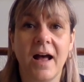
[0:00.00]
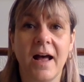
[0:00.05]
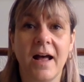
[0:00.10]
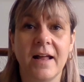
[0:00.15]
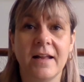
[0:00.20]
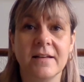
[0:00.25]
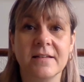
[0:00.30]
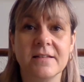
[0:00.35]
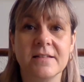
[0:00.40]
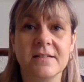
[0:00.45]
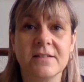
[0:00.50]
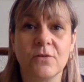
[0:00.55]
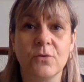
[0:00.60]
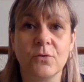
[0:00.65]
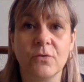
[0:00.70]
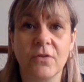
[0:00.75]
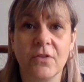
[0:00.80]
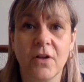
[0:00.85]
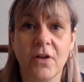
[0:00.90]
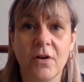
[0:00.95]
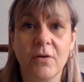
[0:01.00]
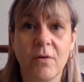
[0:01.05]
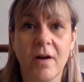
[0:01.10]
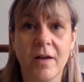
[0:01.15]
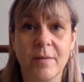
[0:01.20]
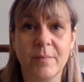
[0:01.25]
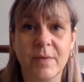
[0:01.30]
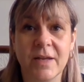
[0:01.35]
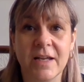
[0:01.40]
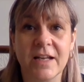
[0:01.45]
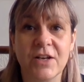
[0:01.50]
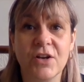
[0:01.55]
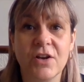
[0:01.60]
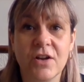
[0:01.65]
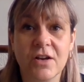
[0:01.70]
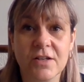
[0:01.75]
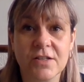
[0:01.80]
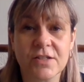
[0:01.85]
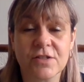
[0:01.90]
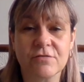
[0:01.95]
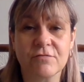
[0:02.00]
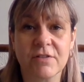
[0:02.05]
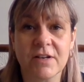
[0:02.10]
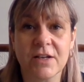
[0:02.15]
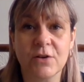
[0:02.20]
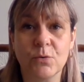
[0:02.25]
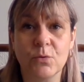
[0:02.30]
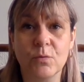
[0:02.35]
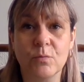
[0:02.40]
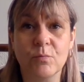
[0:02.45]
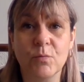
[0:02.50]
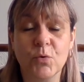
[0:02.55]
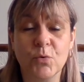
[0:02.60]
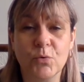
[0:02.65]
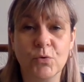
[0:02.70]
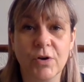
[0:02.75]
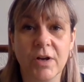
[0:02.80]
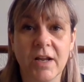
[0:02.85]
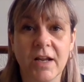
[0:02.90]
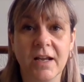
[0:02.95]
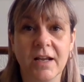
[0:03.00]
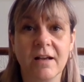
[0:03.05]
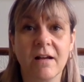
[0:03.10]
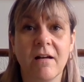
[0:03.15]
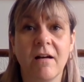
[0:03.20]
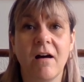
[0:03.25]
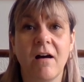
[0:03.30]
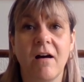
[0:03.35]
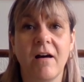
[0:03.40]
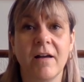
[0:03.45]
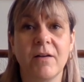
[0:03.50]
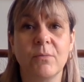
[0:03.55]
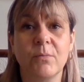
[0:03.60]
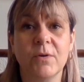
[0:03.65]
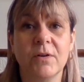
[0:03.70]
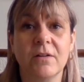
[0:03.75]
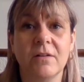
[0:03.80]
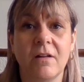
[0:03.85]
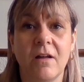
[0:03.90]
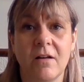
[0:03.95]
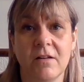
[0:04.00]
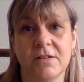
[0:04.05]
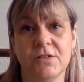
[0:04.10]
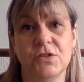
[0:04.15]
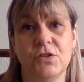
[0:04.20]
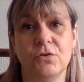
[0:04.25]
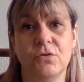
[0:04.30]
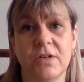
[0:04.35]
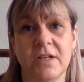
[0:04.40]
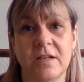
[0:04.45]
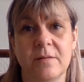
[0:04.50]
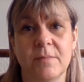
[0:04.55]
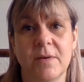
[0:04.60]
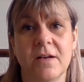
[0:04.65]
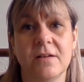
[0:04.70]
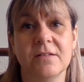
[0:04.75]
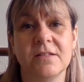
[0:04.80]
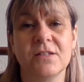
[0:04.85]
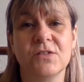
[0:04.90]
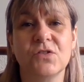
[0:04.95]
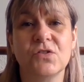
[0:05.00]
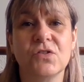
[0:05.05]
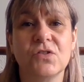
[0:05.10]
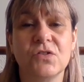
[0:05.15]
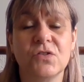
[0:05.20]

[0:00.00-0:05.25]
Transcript: And although I'm in nursery all morning, I will answer your emails as